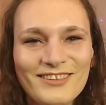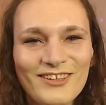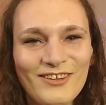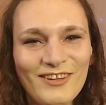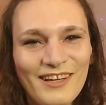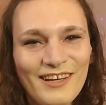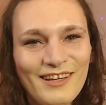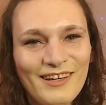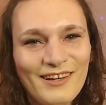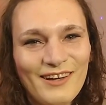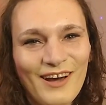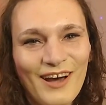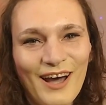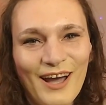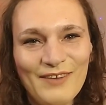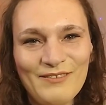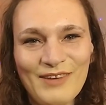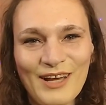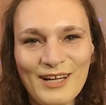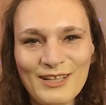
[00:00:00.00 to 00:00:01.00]
so like
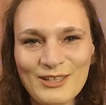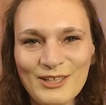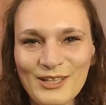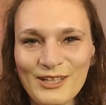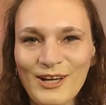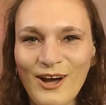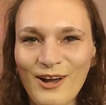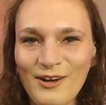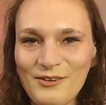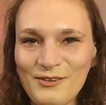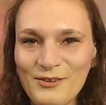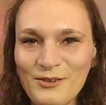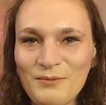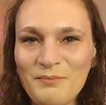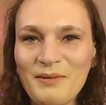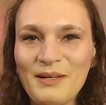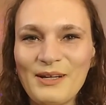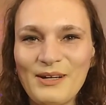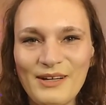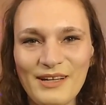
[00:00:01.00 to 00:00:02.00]
I've actually gone through
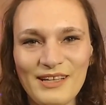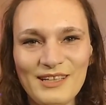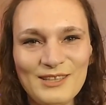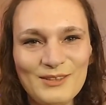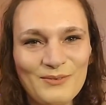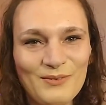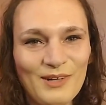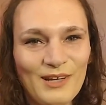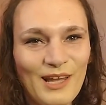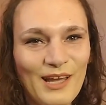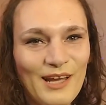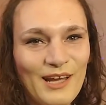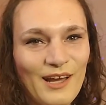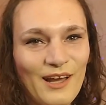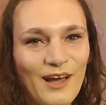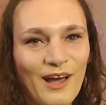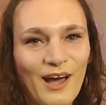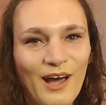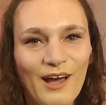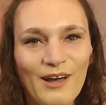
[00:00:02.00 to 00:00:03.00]
periods where like
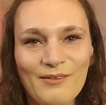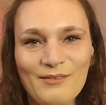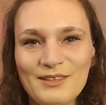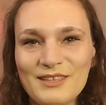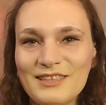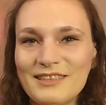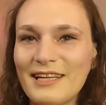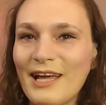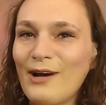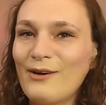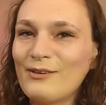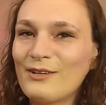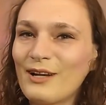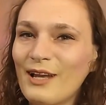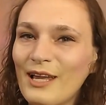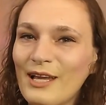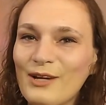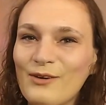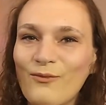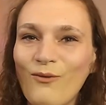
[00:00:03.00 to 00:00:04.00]
I was down to
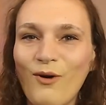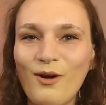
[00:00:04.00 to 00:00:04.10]
like